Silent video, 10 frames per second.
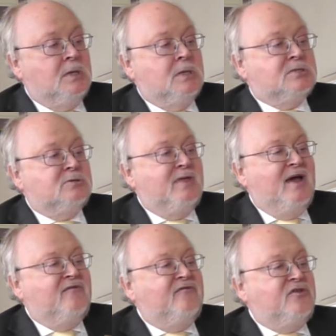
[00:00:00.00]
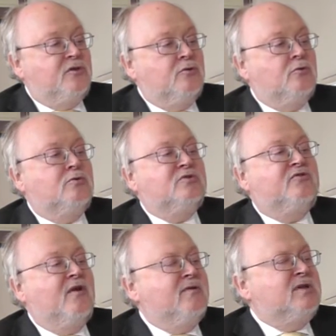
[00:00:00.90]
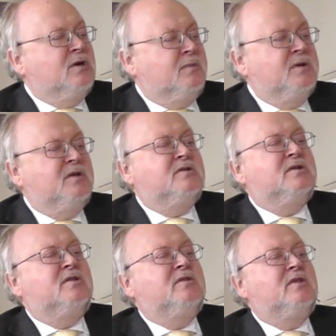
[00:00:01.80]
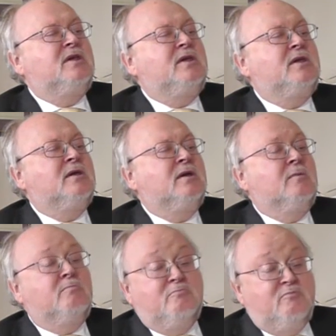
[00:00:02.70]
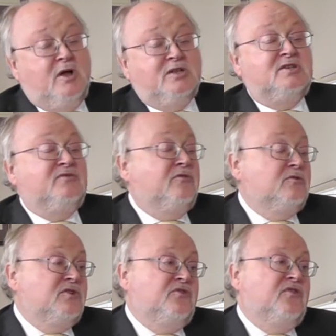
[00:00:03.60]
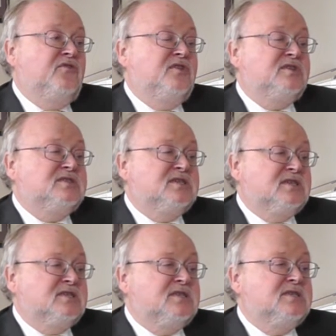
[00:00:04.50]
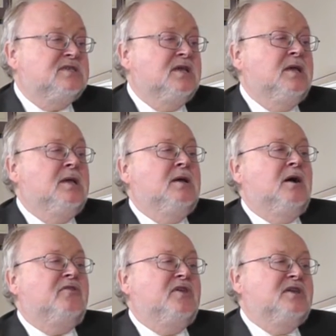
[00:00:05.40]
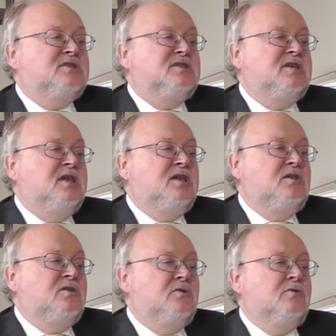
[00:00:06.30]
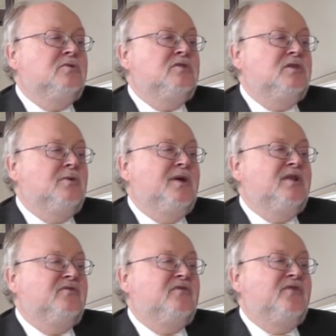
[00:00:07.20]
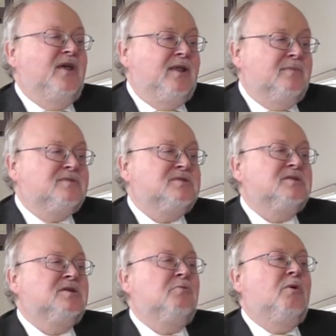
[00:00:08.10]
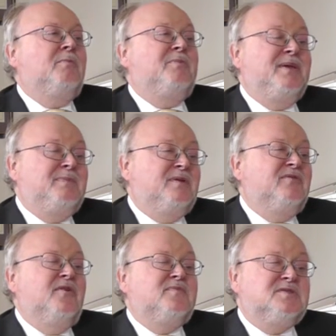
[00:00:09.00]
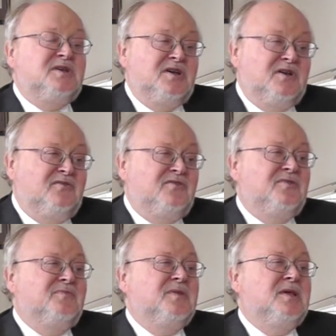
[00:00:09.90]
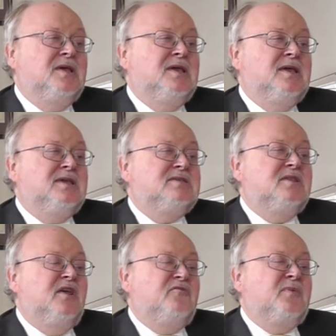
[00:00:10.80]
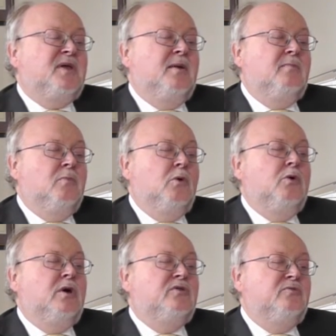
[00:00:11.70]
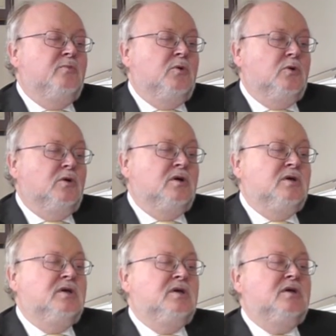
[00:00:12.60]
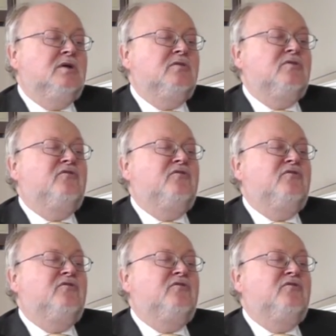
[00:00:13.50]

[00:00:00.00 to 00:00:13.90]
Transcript: So that view was very dominant in the 1940s, 50s, 60s. I think as the EU and the UN have developed, what people have observed is that they've become more and more the